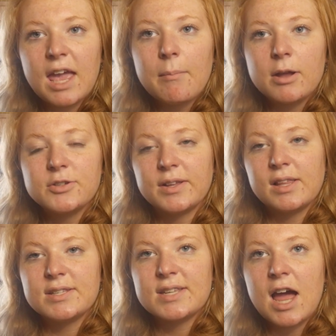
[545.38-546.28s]
came out during
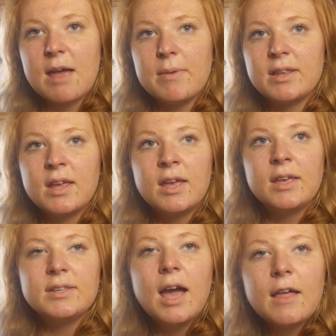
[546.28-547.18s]
this time, and
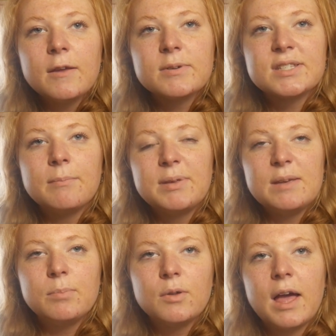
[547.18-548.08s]
yeah, there were some
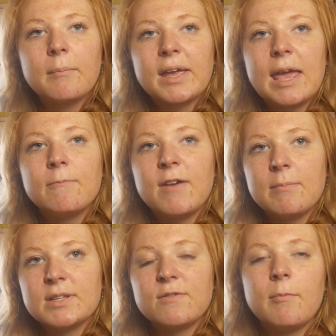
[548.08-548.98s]
people that became
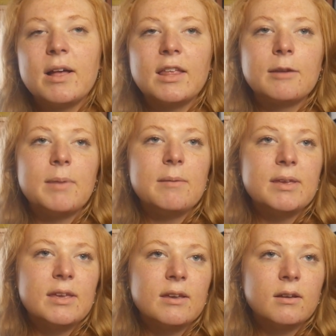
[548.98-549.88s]
famous from it, like
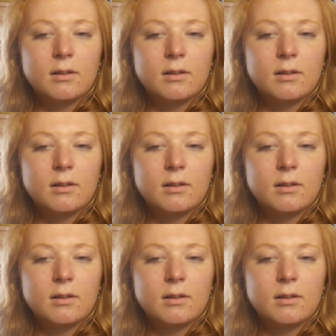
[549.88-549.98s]
Baby